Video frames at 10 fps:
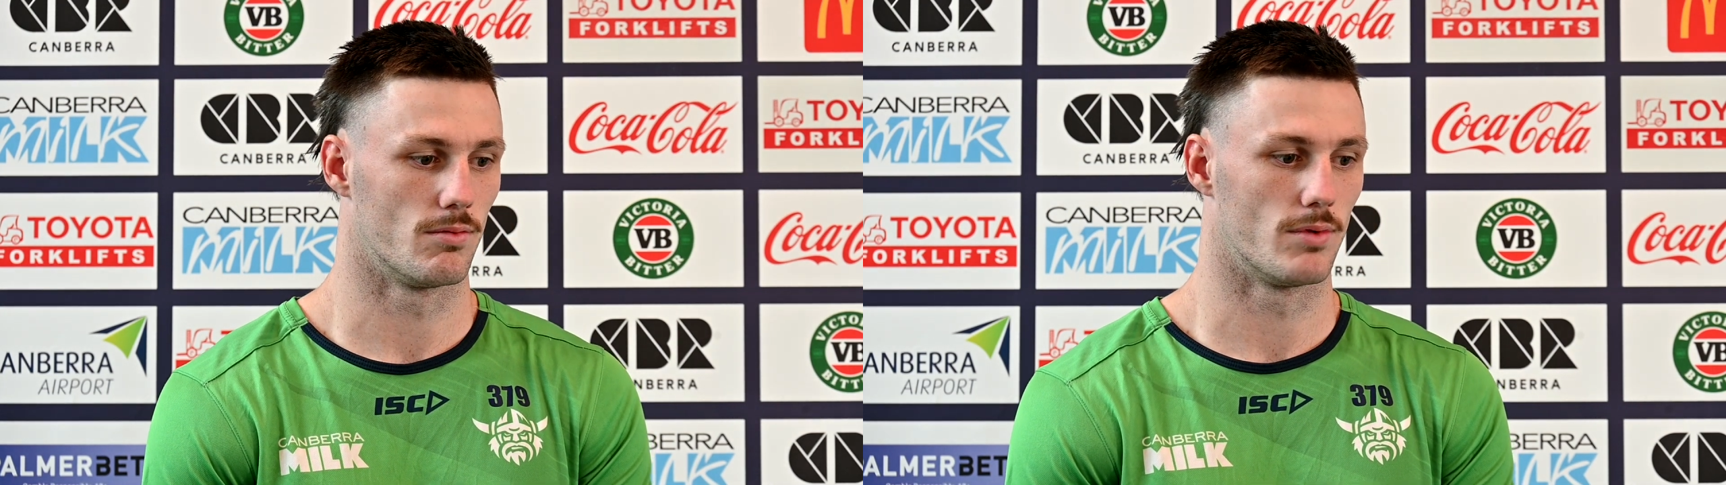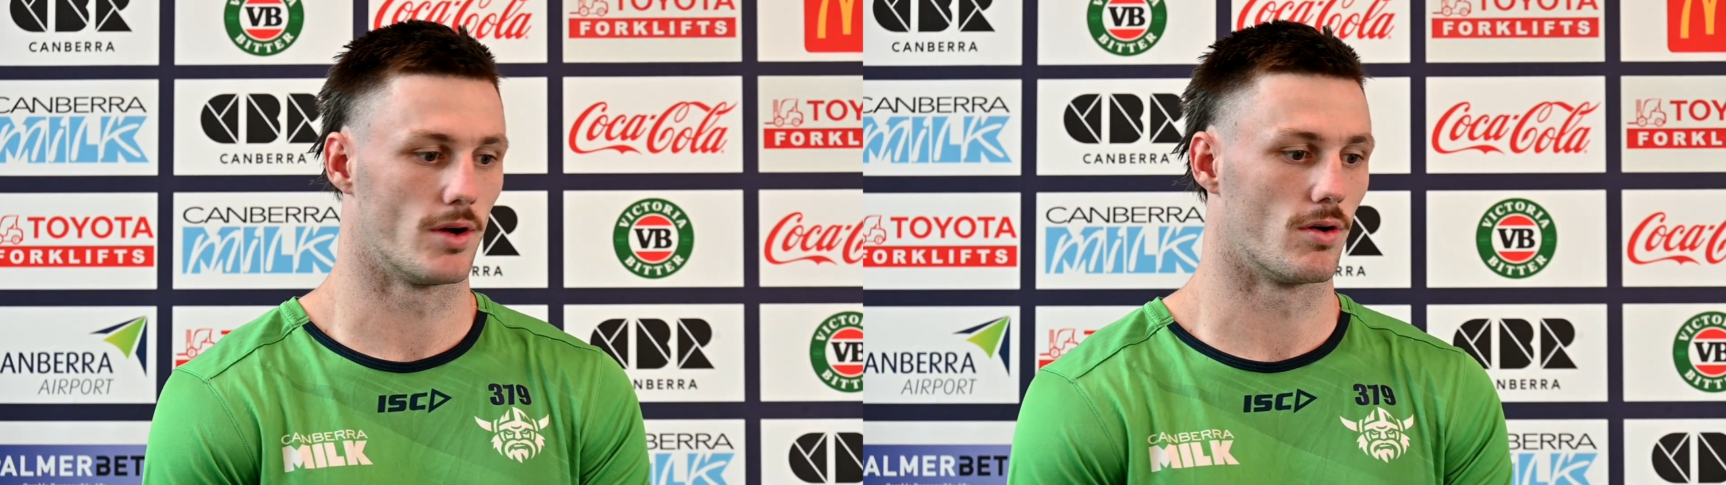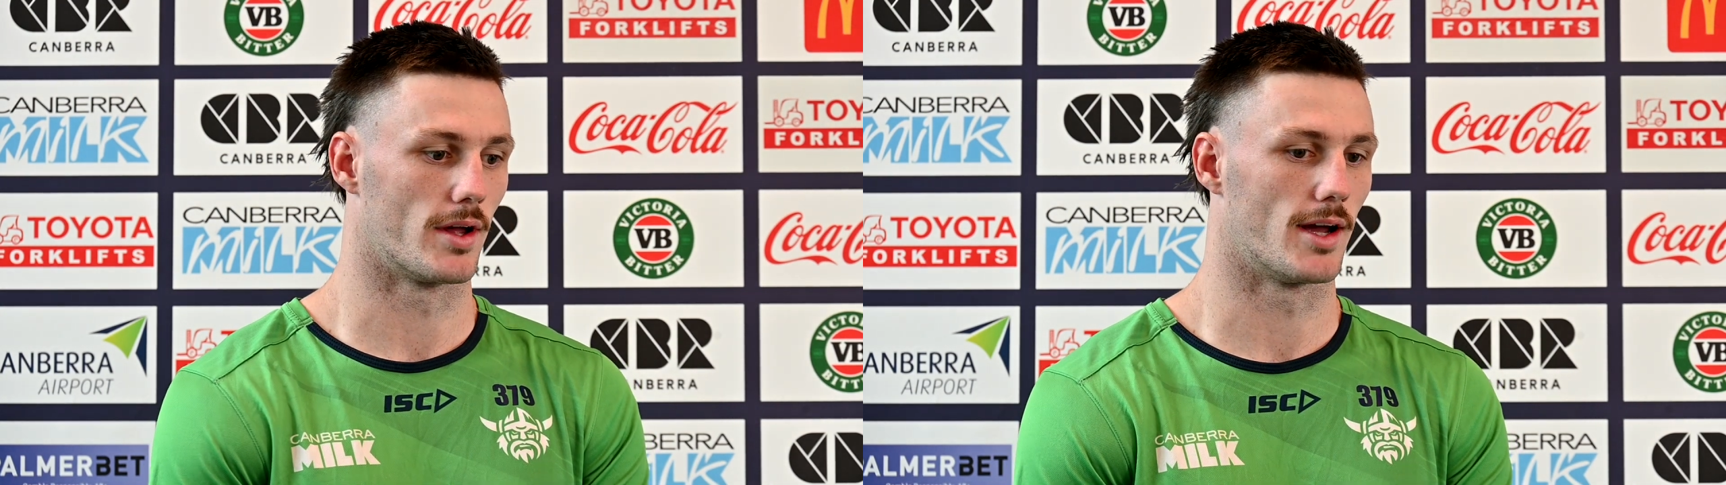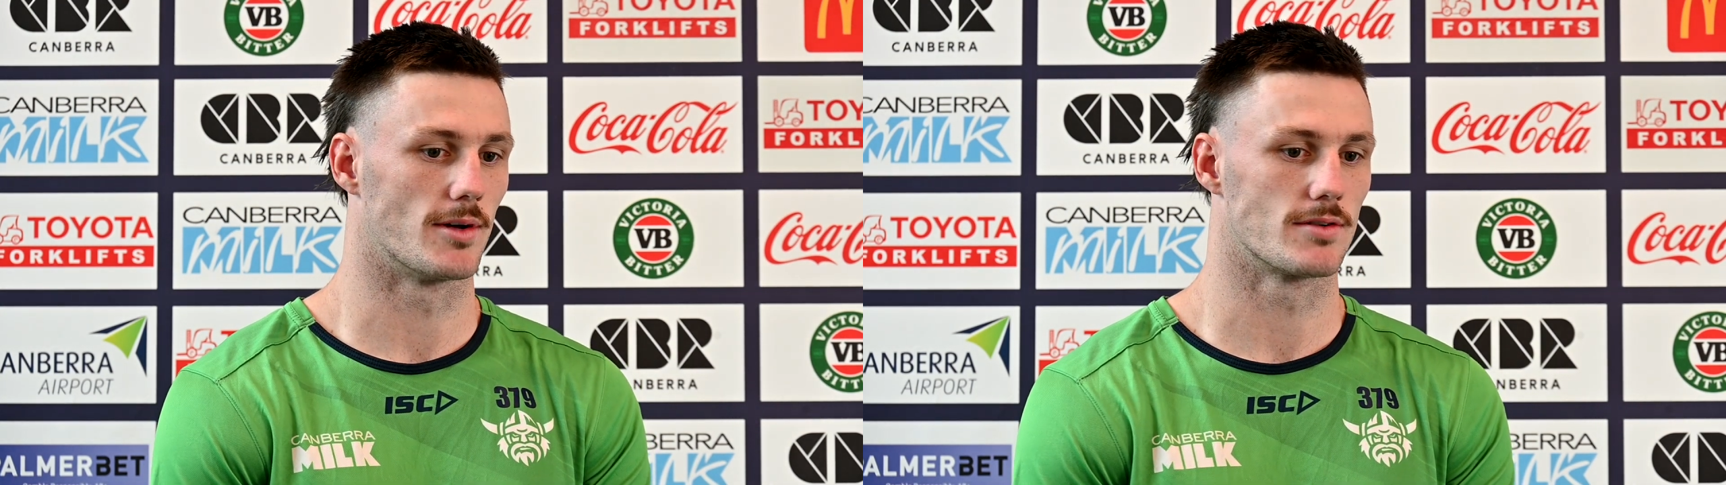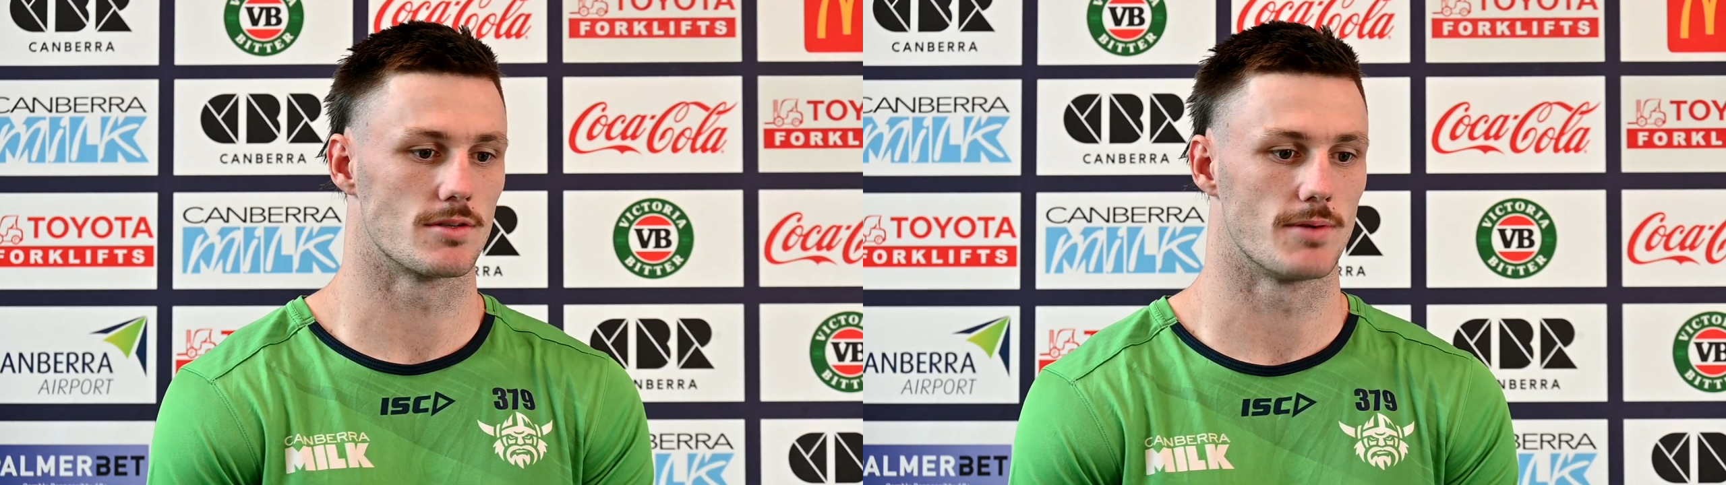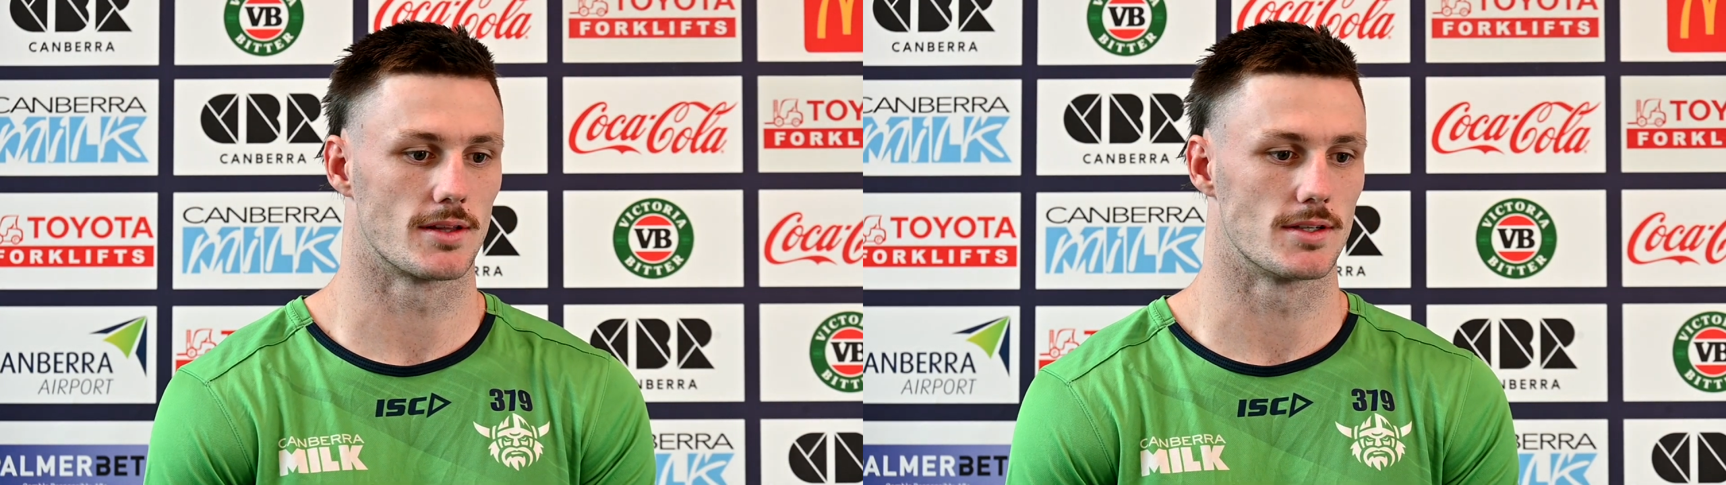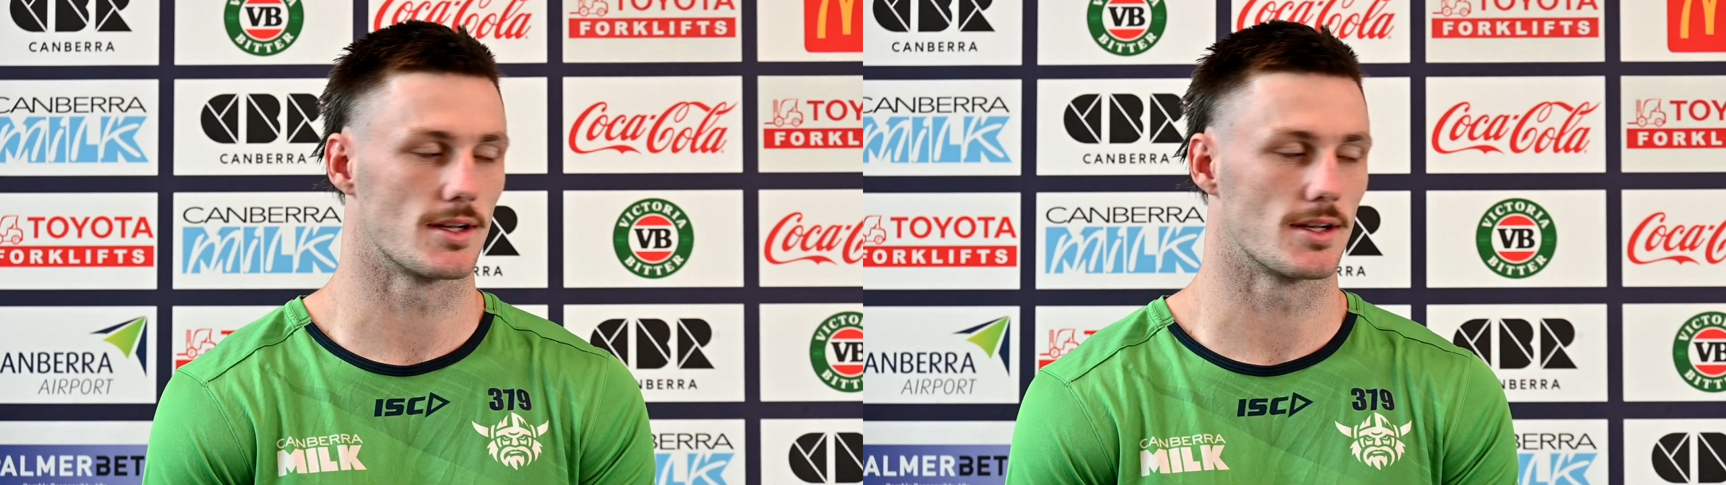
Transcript: we all know how much respect this